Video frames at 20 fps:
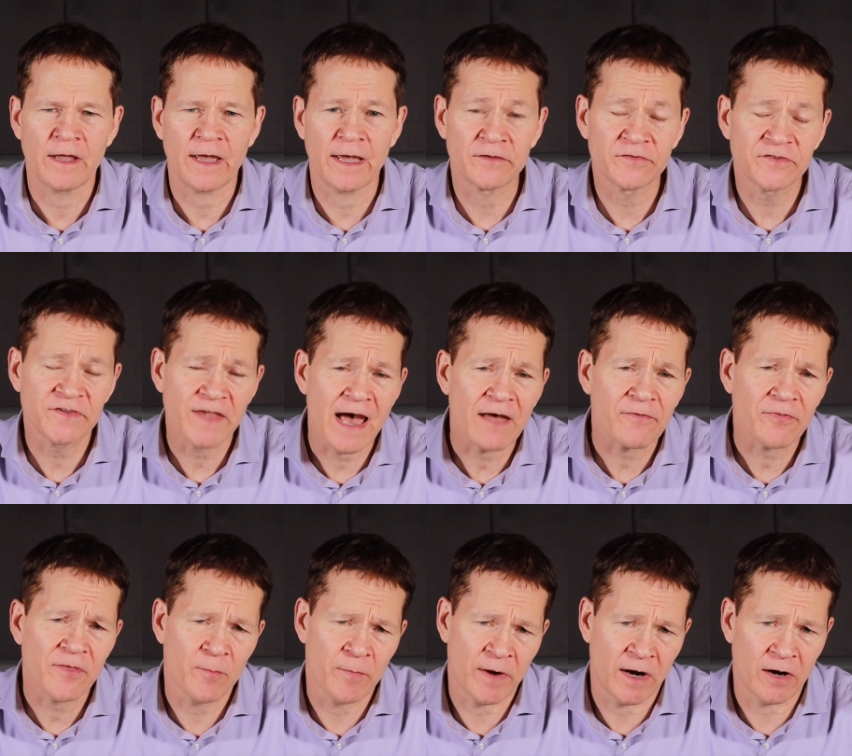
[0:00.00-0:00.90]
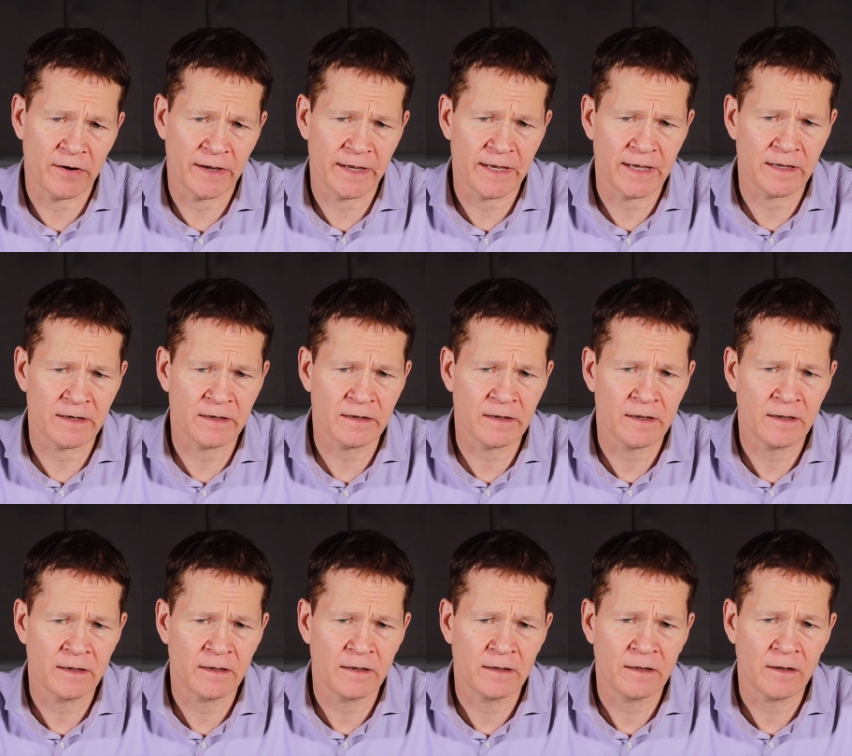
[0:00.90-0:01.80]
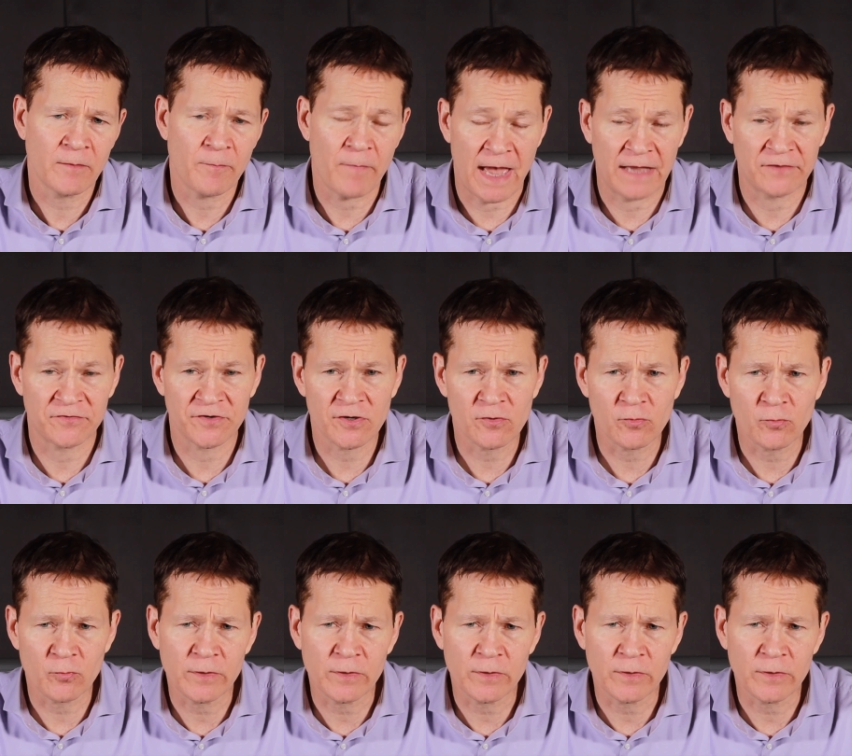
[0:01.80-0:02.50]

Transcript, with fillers: and South American magical